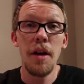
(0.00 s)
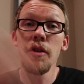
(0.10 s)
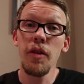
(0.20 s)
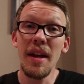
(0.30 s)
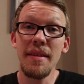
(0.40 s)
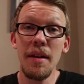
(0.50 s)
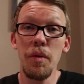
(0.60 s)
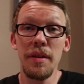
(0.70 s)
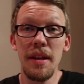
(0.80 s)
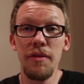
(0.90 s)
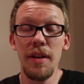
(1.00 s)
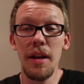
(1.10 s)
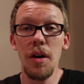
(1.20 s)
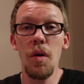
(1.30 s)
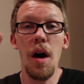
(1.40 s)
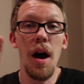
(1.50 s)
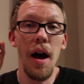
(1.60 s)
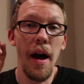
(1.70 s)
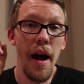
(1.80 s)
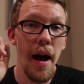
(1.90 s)
So that's it with this video.
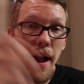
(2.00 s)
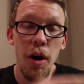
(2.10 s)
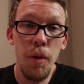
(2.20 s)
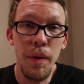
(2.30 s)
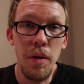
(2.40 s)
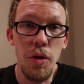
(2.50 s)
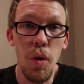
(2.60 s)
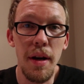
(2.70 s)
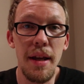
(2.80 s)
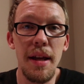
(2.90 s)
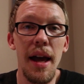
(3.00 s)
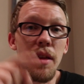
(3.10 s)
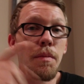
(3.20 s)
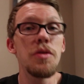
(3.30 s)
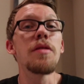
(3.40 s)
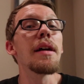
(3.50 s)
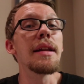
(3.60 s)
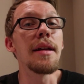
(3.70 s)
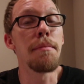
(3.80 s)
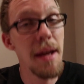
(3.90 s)
I hope you enjoyed it as much as I
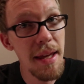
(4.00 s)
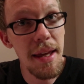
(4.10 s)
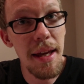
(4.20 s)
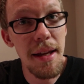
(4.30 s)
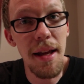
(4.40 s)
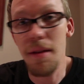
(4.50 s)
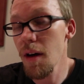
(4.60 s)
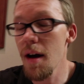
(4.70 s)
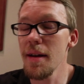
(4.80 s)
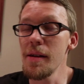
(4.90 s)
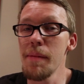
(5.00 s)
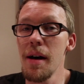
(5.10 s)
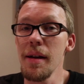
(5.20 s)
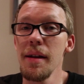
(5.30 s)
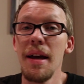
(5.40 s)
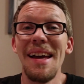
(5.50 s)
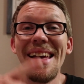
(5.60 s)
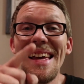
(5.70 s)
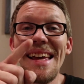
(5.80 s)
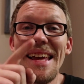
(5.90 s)
did making it and talking about it.
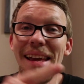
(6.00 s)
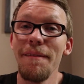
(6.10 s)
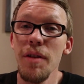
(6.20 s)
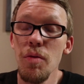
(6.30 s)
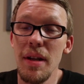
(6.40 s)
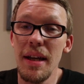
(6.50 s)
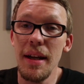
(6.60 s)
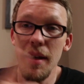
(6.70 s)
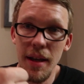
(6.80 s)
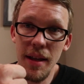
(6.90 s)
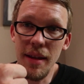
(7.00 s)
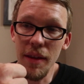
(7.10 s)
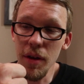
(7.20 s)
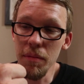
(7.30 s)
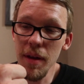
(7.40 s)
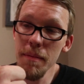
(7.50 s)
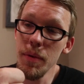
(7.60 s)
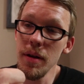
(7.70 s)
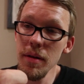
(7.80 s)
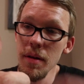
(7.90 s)
If you did, hit that thumbs up
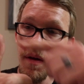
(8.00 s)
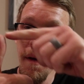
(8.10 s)
button.